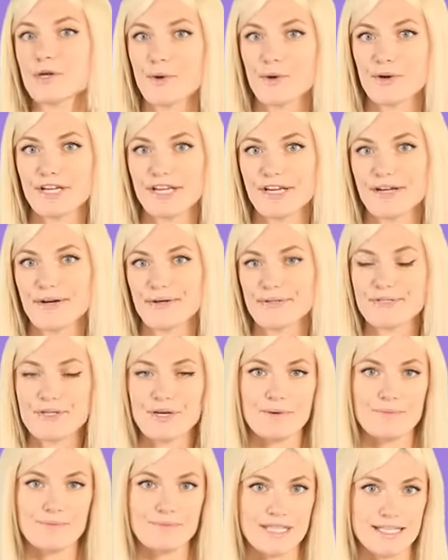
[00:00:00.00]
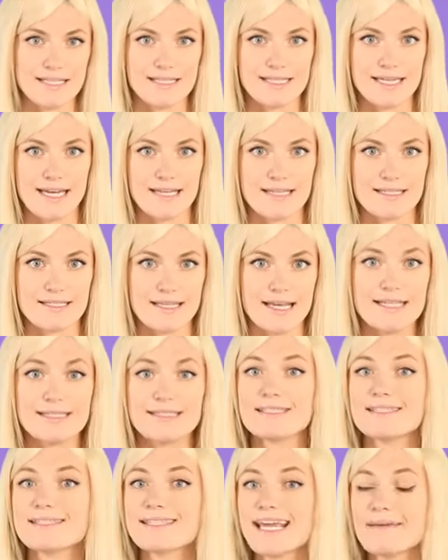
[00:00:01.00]
Kourtney calls home these days. It's
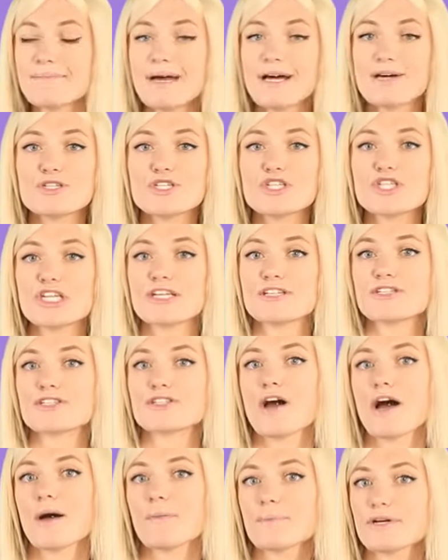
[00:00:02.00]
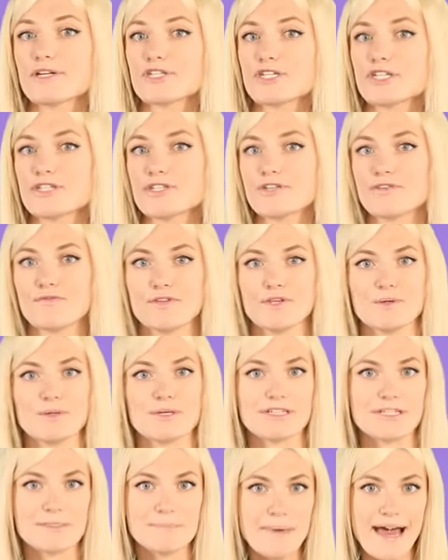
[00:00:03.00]
the same house she and Scott purchased a few
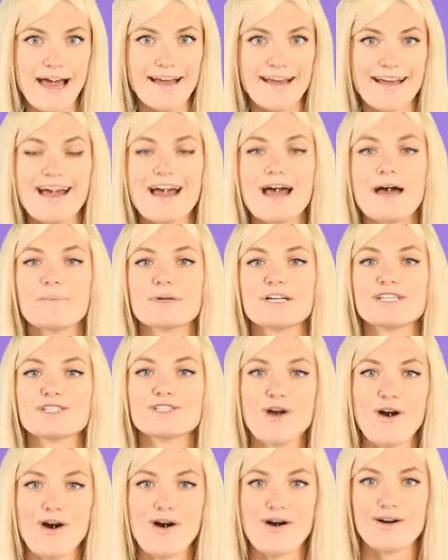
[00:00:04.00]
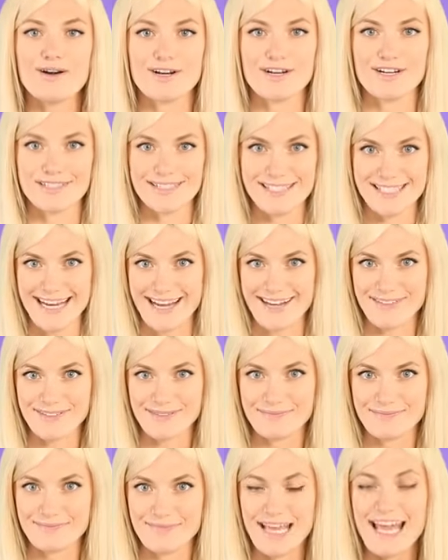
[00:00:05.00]
years back, but it's all hers now.
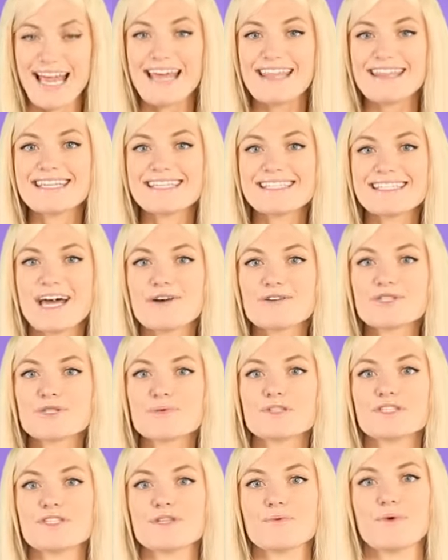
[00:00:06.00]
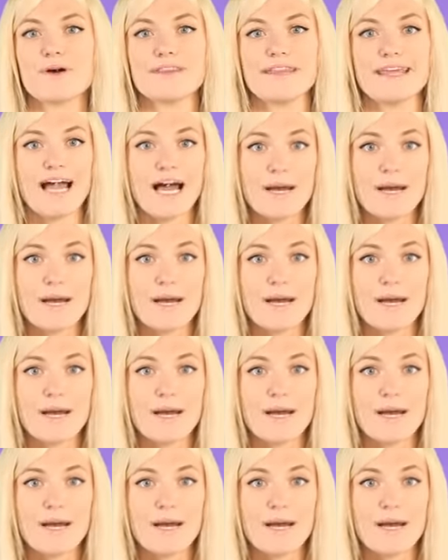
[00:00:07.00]
This house was the one they